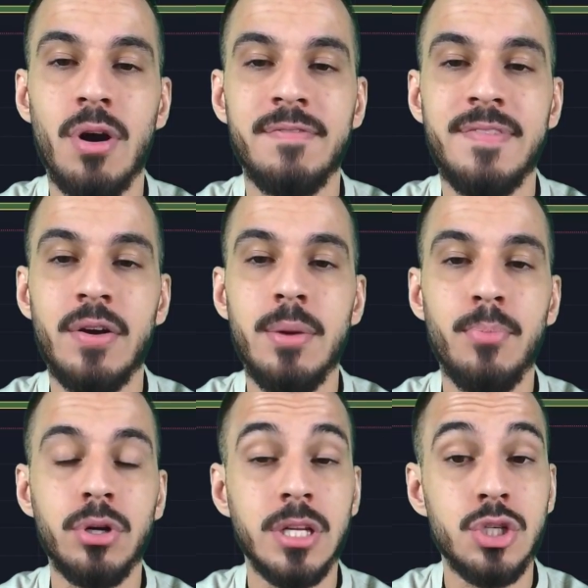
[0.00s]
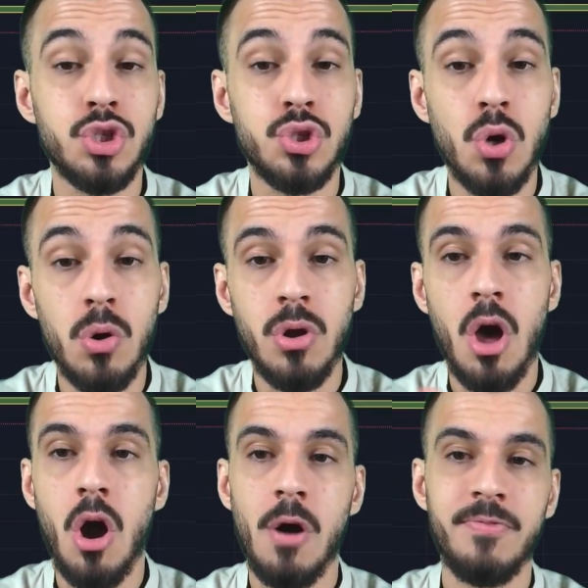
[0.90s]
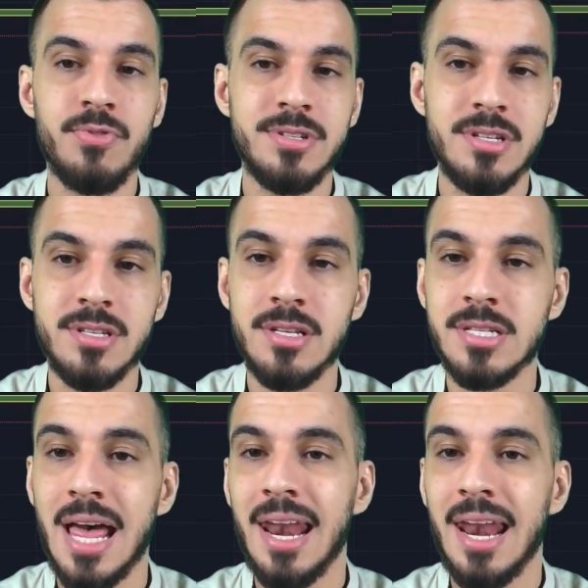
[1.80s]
a very important zone of resistance.